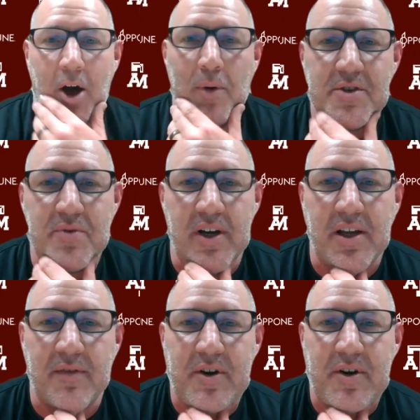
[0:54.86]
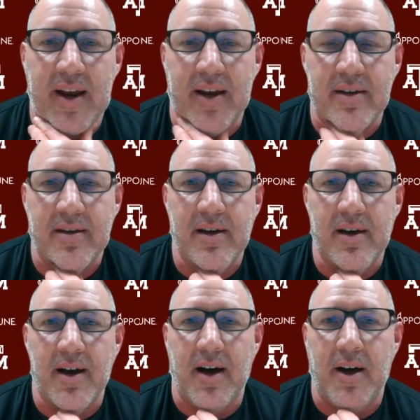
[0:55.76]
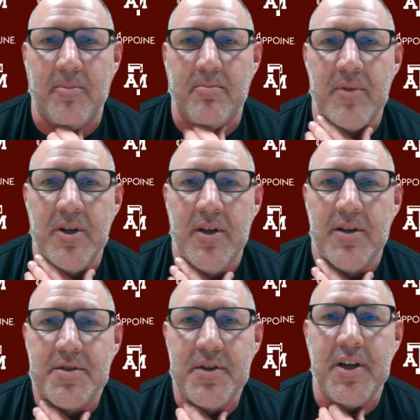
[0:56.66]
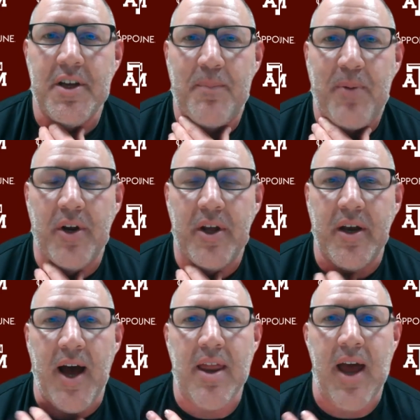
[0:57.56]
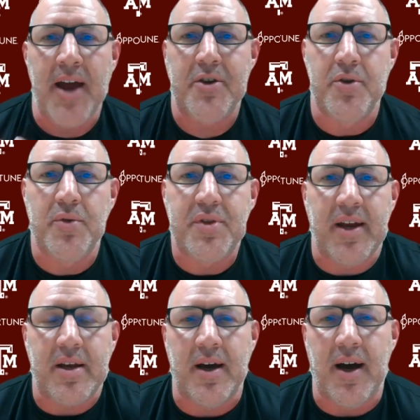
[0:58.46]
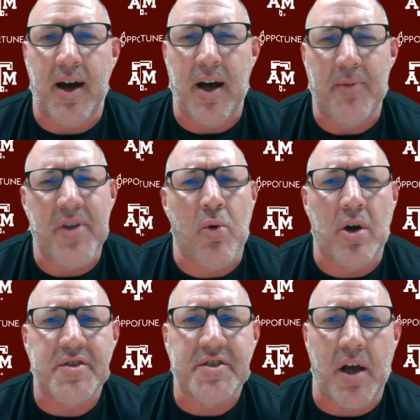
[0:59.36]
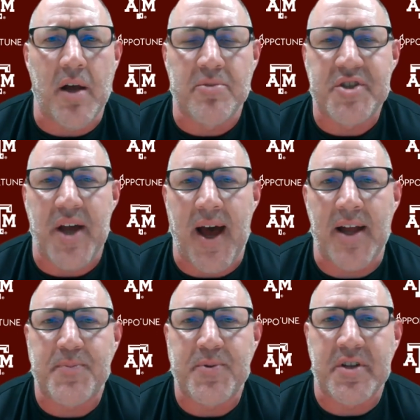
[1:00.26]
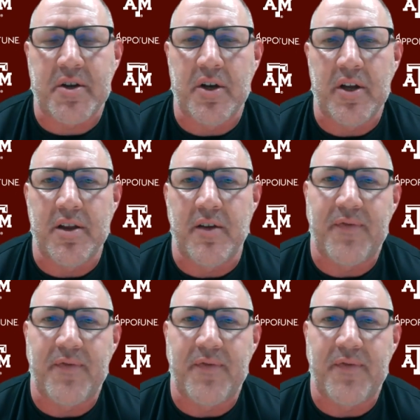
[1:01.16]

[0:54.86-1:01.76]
always want to give credit. Um, to the opponent. I, I do think uh, there were some shots, particularly in the